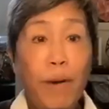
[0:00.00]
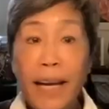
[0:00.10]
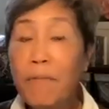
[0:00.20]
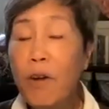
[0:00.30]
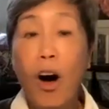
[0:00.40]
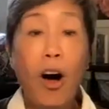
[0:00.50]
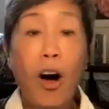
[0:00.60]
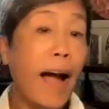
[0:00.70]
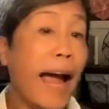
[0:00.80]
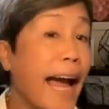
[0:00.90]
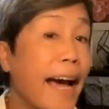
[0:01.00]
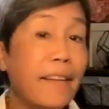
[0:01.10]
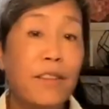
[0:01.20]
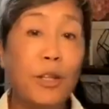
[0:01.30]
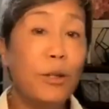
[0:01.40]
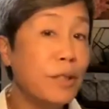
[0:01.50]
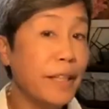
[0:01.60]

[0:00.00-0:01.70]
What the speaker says: have all had those